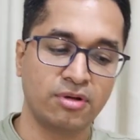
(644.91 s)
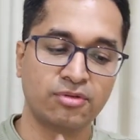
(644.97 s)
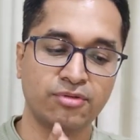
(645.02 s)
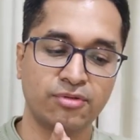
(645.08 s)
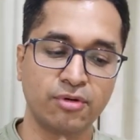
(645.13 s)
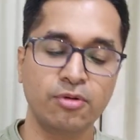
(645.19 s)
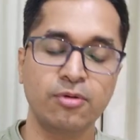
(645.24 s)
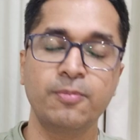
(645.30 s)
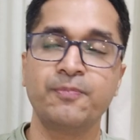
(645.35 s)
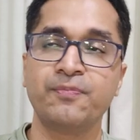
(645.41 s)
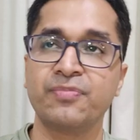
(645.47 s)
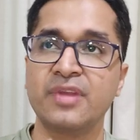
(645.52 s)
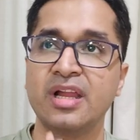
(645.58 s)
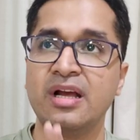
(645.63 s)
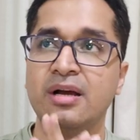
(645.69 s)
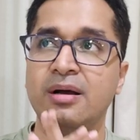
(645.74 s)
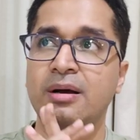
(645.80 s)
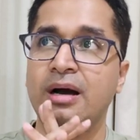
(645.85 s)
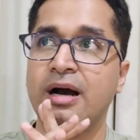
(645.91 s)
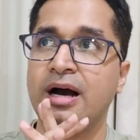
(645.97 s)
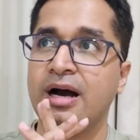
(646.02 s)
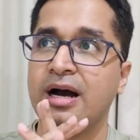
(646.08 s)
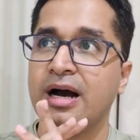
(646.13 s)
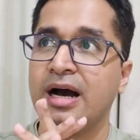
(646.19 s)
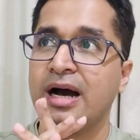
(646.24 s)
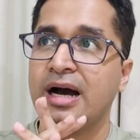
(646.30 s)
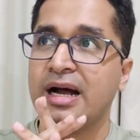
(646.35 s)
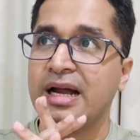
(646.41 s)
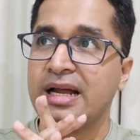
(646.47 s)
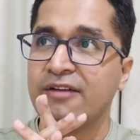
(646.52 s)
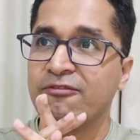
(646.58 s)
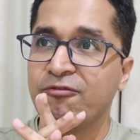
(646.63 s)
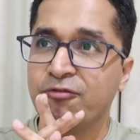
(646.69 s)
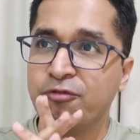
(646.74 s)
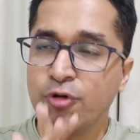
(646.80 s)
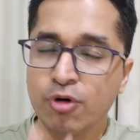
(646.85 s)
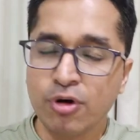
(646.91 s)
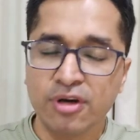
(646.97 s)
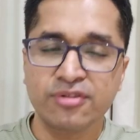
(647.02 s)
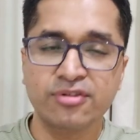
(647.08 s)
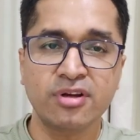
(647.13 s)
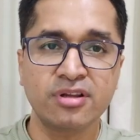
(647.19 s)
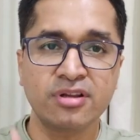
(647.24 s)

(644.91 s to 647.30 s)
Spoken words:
So focus